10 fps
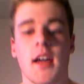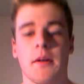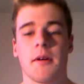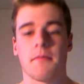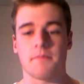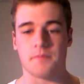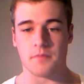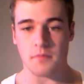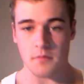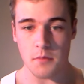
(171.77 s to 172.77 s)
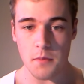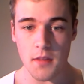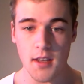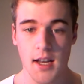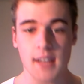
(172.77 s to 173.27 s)
Anyway,
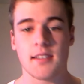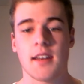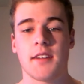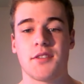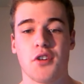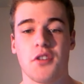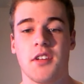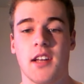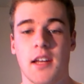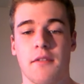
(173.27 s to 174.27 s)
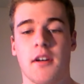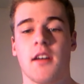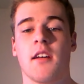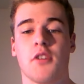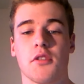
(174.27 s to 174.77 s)
as I said, it's stored in your
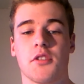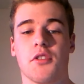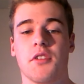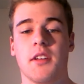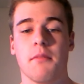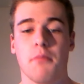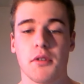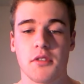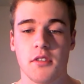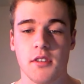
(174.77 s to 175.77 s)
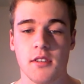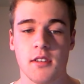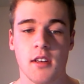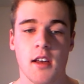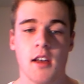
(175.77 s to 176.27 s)
liver, it's also stored in your
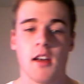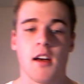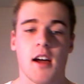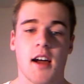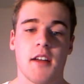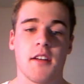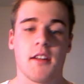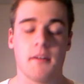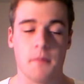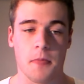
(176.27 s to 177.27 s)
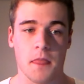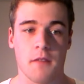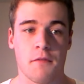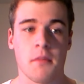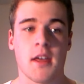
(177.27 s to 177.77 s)
muscles, and
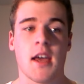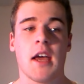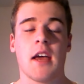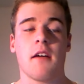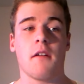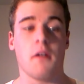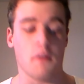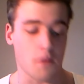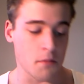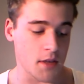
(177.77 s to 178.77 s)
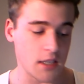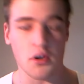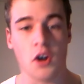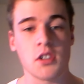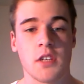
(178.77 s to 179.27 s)
from these
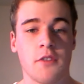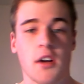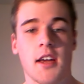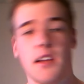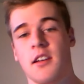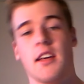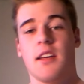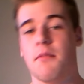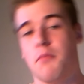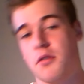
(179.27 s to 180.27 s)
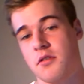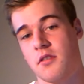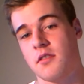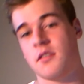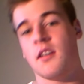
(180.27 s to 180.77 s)
stores that you've got hidden, like your
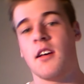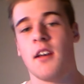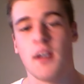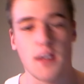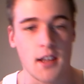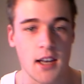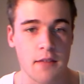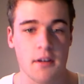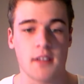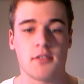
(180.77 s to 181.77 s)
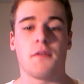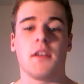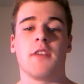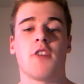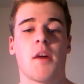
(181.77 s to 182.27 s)
muscles, your liver and stuff,
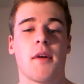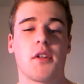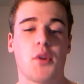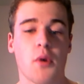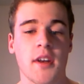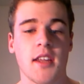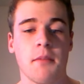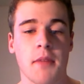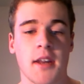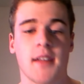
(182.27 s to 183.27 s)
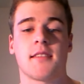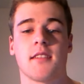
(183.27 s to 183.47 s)
you've got about 20 minutes